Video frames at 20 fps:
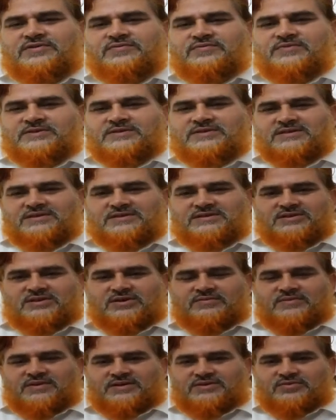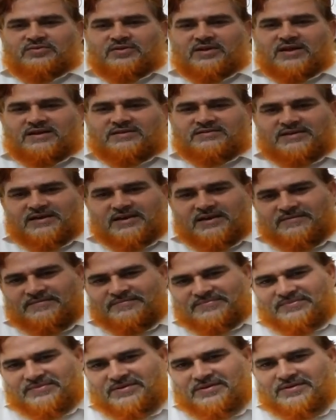the efficiency of that solar cell
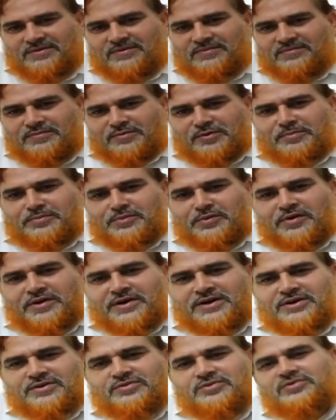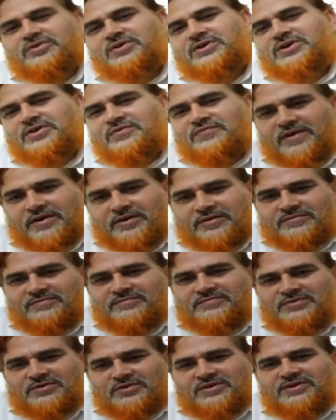from 20 to 25,
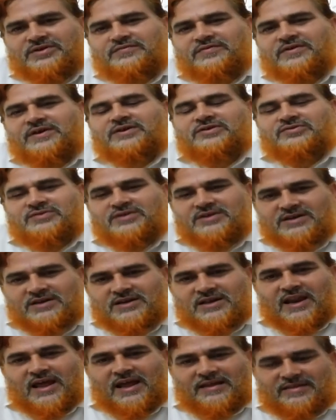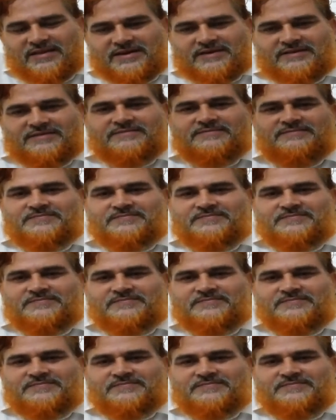25 to 30 like that.